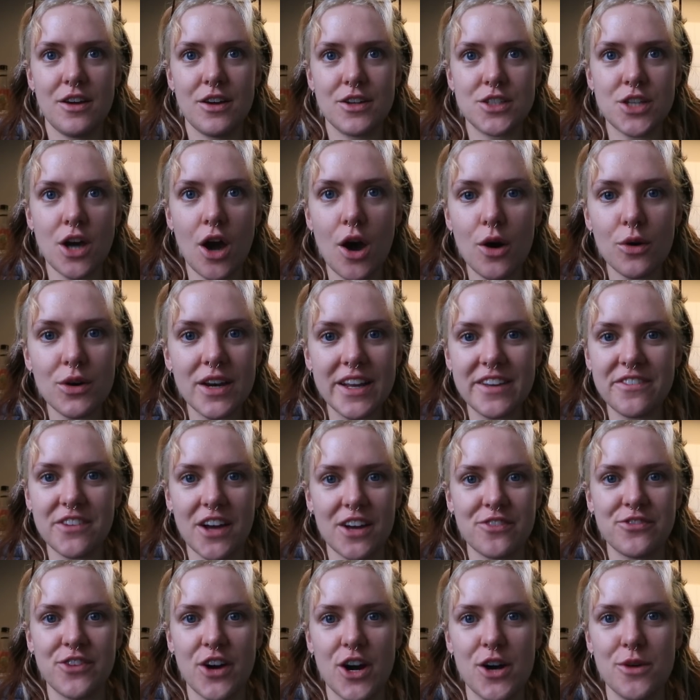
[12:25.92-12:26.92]
Totally
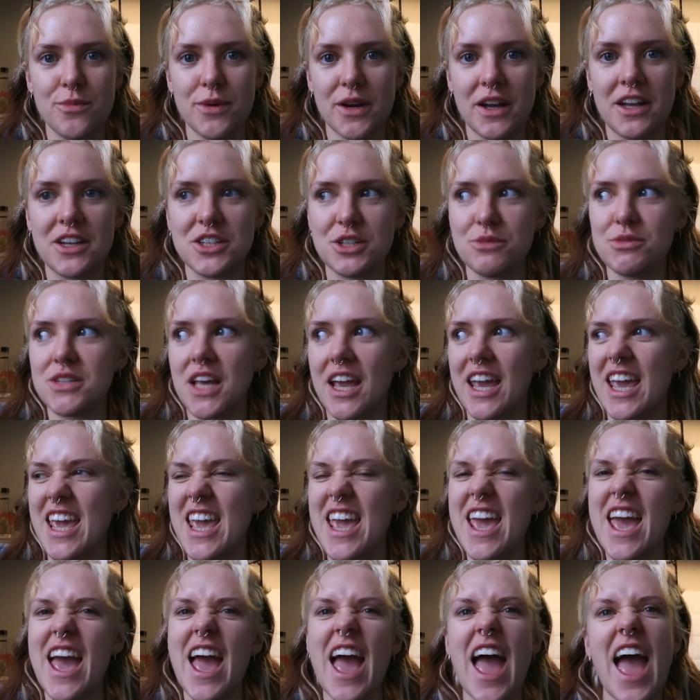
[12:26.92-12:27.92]
fatphobic. She was like,
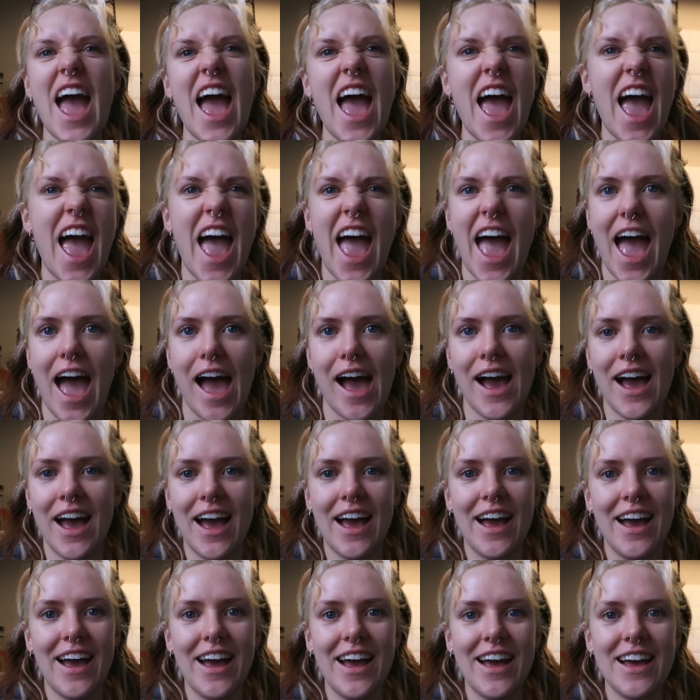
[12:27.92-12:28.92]
yeah,
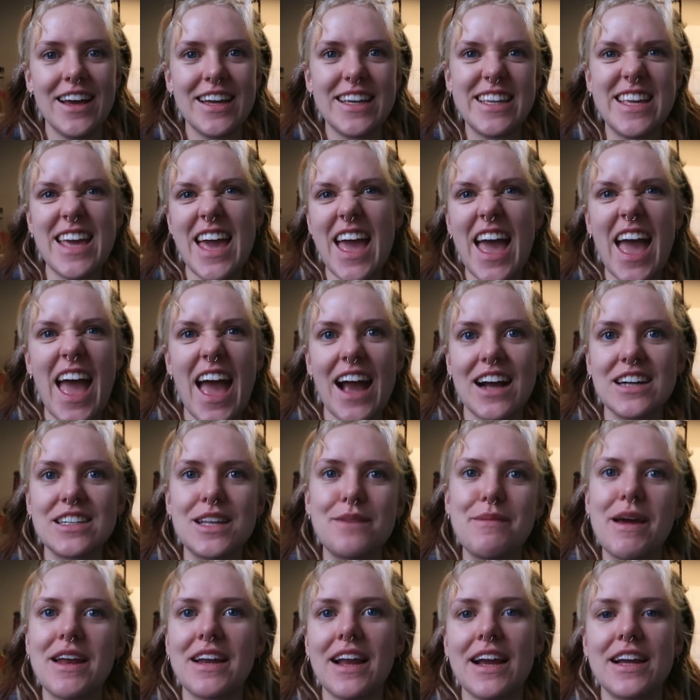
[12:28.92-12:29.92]
because
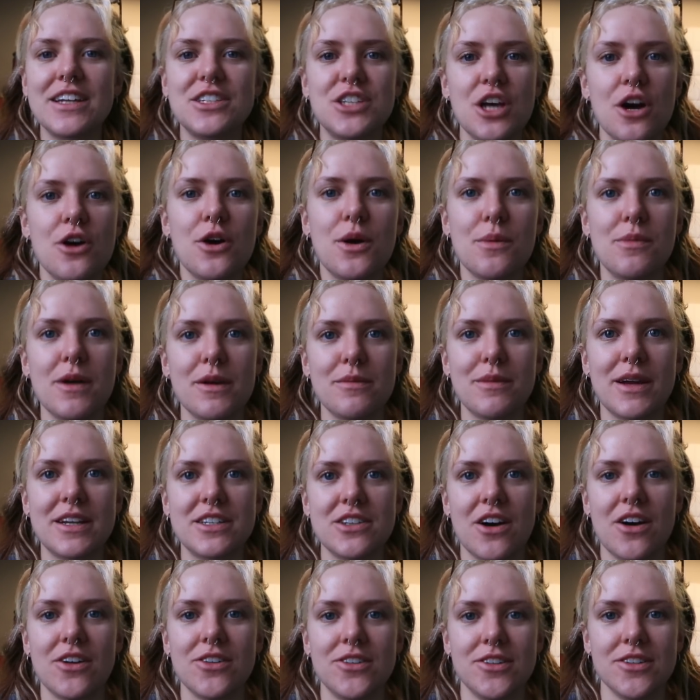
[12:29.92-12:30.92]
I made like a joke about
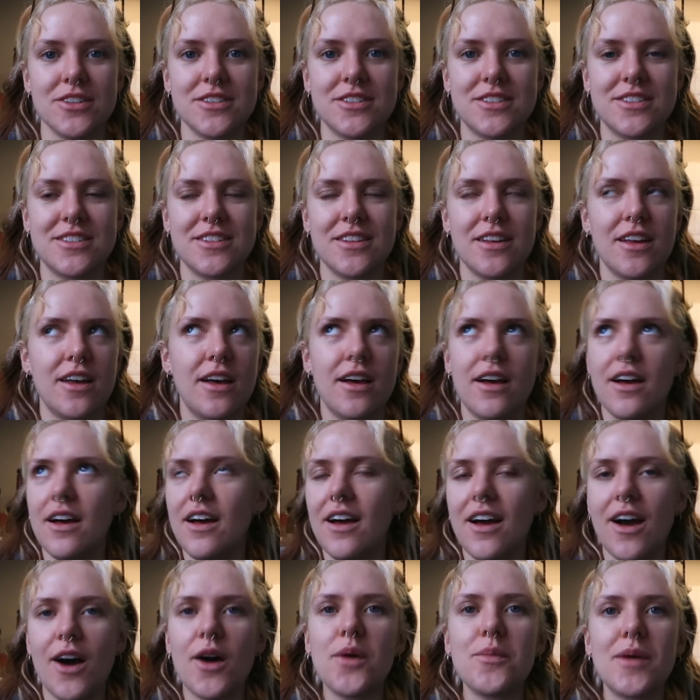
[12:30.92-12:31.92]
McDonald's.
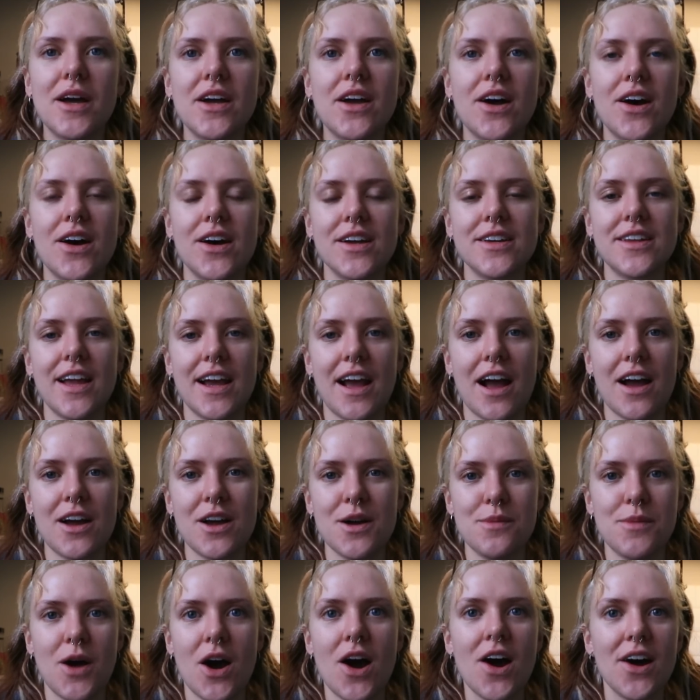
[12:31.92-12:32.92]
Oh my god, like,
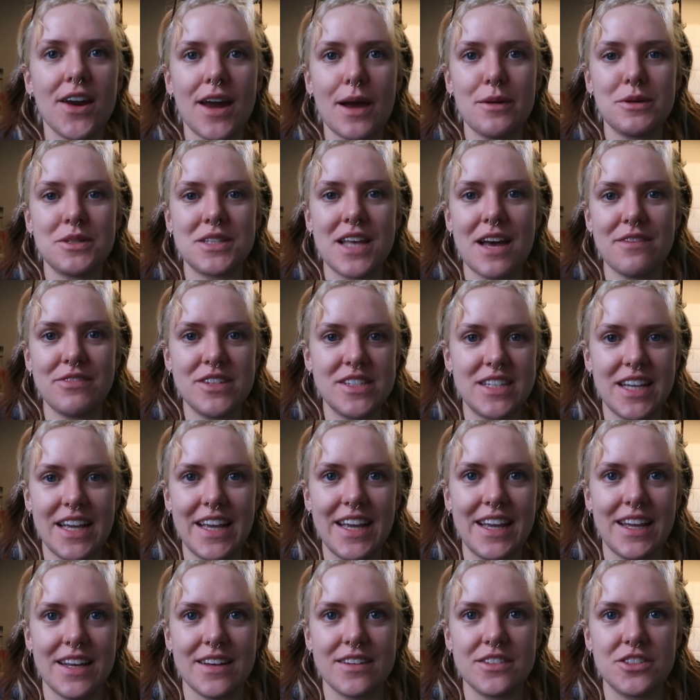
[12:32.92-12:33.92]
come on, I was
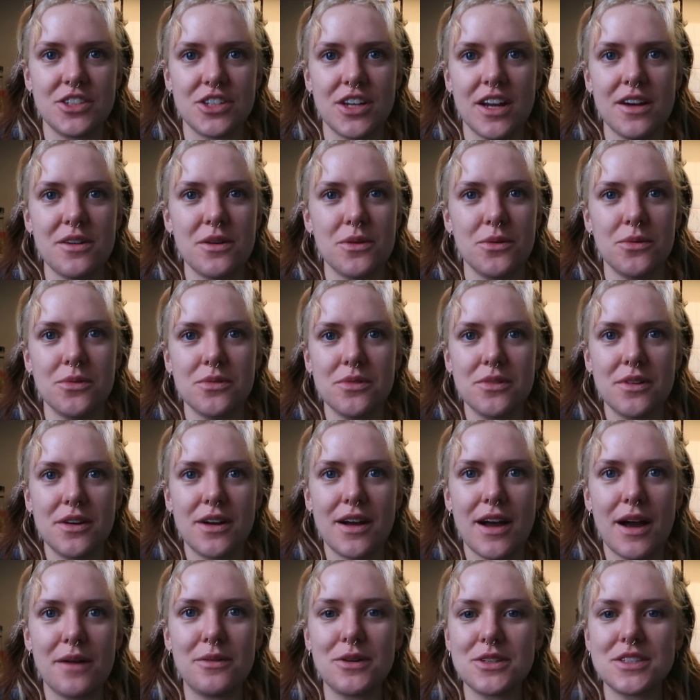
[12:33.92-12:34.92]
17, do you know?
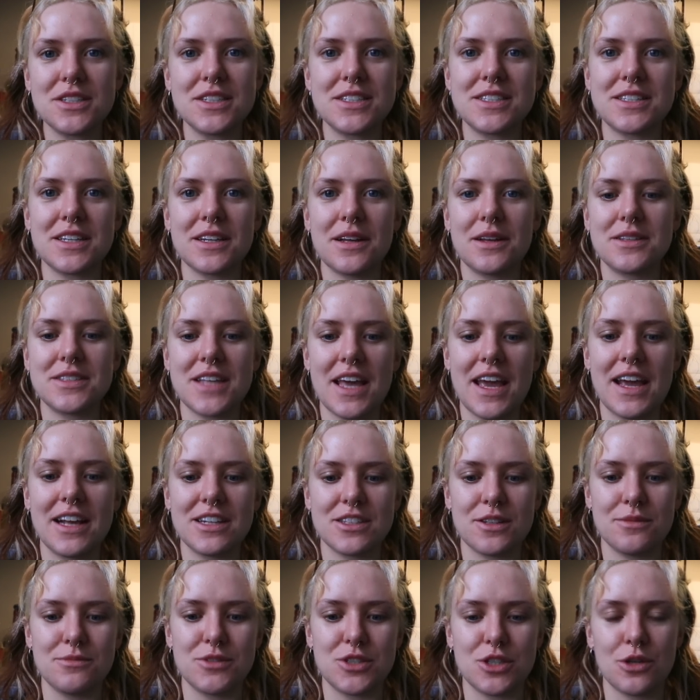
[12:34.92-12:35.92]
I wasn't
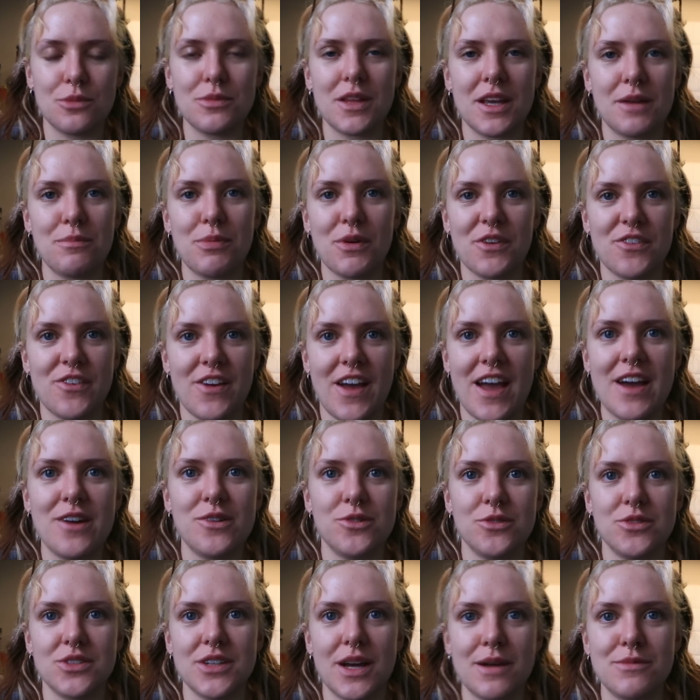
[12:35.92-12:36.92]
saying something
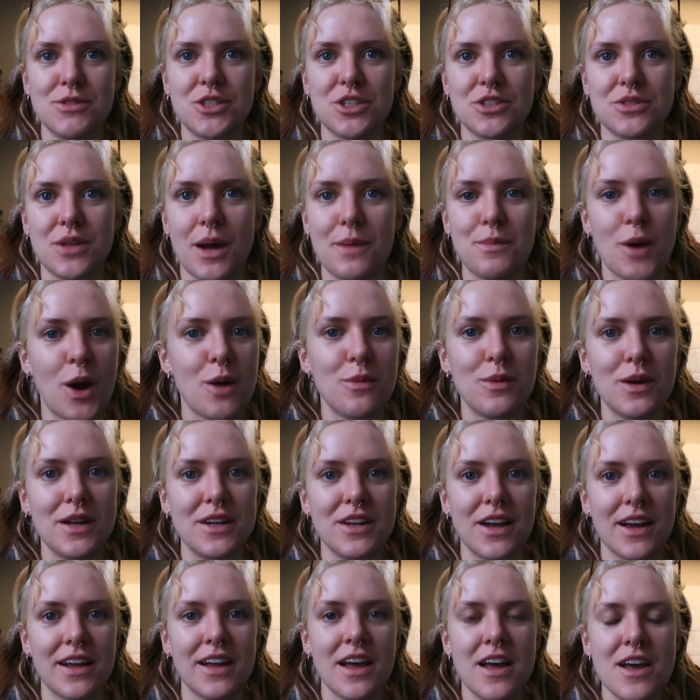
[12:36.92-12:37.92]
profound. I
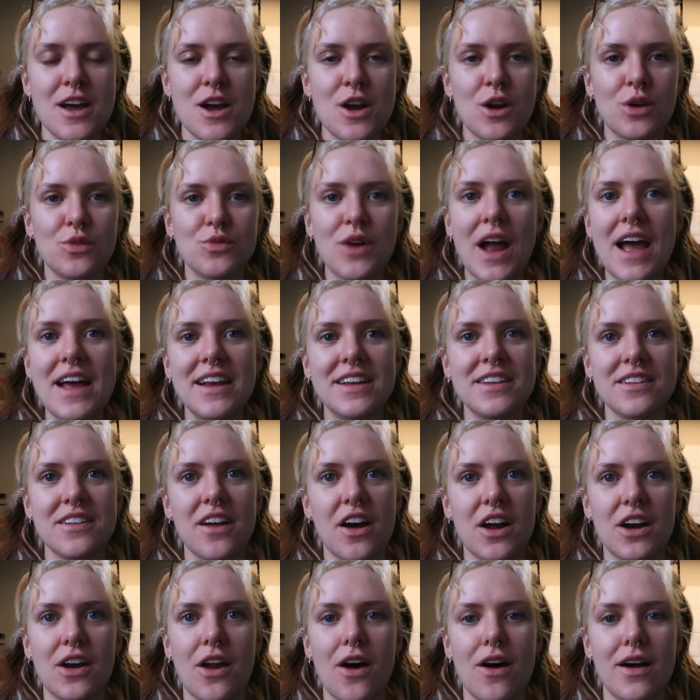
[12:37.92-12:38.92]
probably like read it
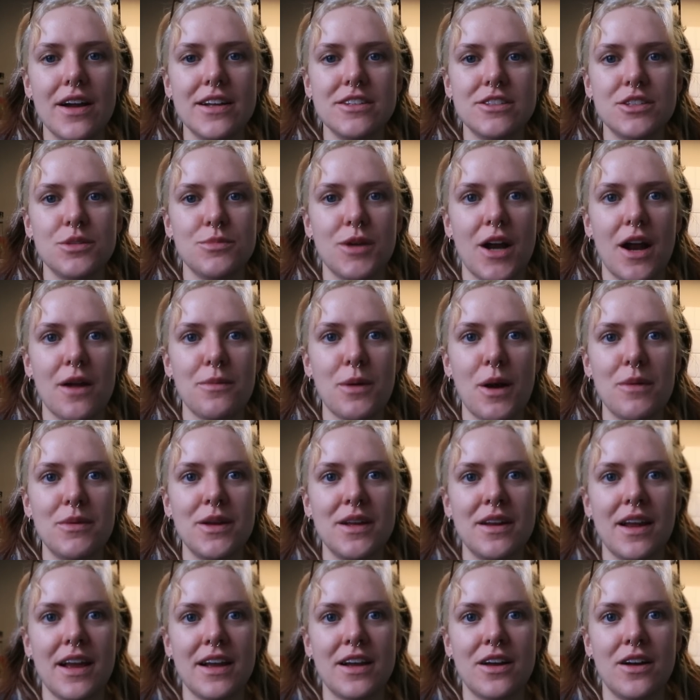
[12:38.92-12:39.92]
online somewhere. I
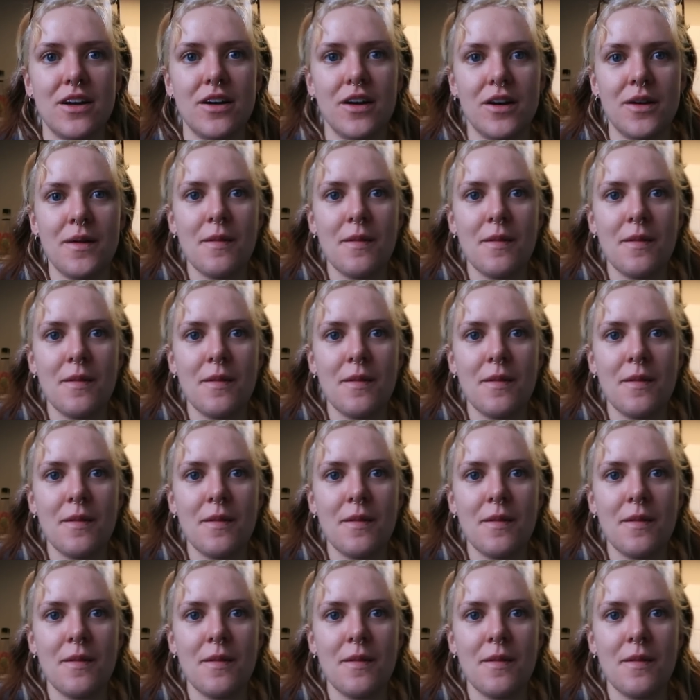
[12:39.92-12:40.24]
probably like